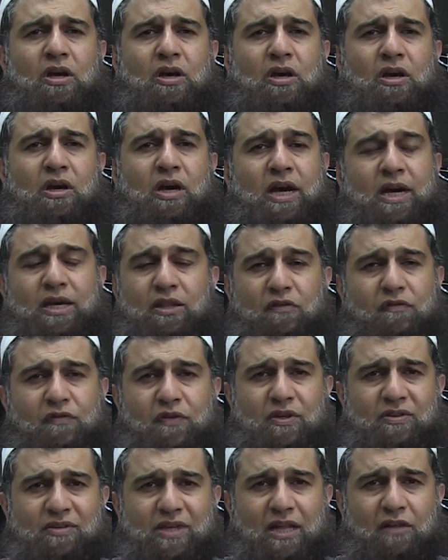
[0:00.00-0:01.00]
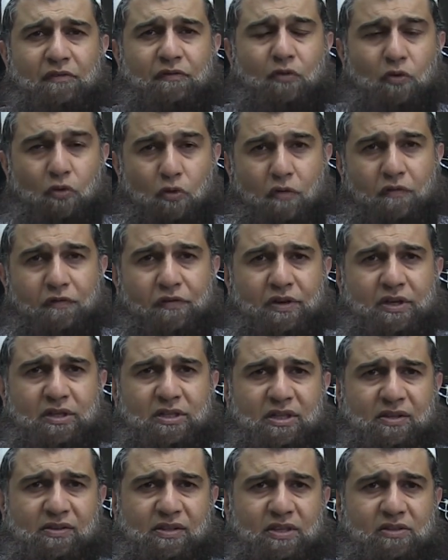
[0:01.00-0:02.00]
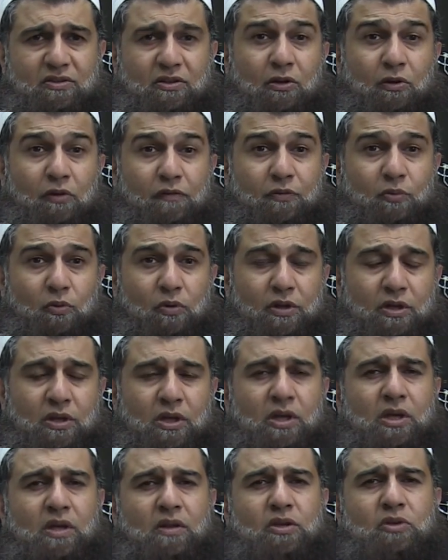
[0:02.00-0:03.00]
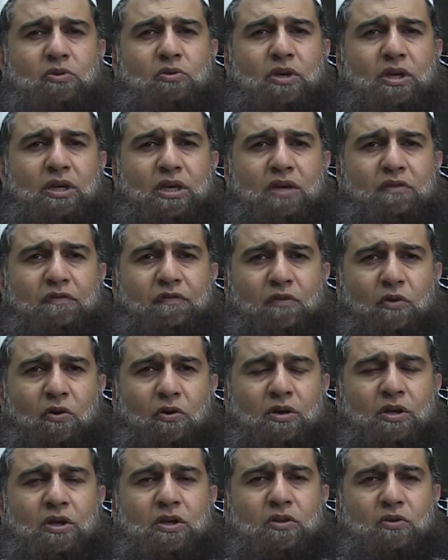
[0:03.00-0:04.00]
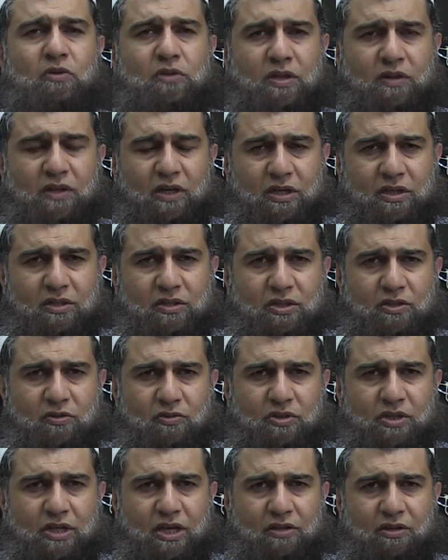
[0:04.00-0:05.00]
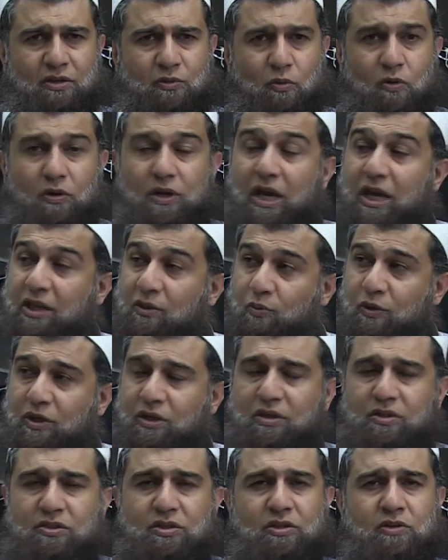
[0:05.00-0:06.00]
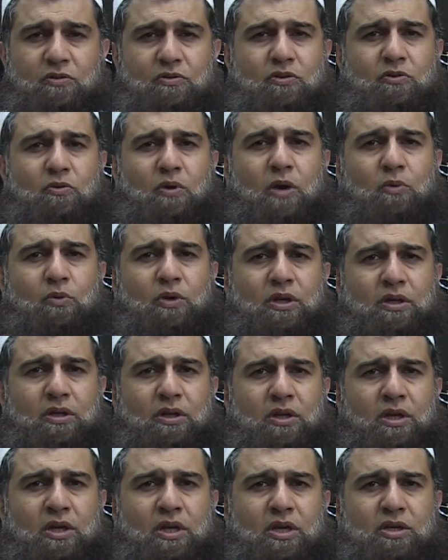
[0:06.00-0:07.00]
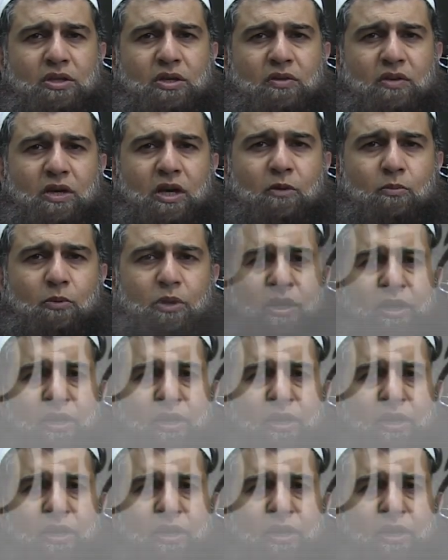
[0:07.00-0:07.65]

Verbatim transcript: uh, either for yourself or for a deceased loved one that you can give for so that they continue to get the reward as we continue to do our work. Jazakumullah